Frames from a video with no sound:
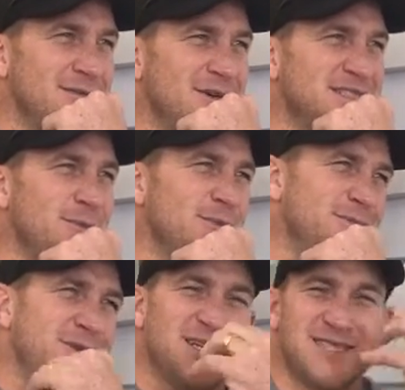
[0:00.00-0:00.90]
as
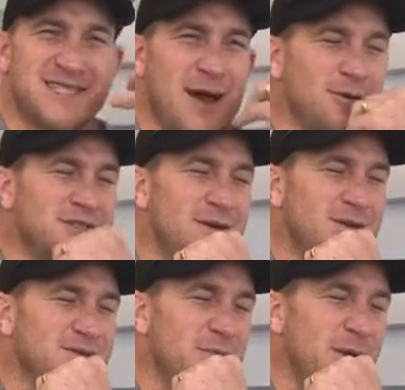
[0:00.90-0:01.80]
I say,
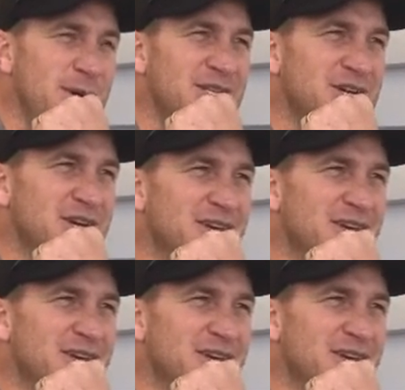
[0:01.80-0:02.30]
it was pretty magic.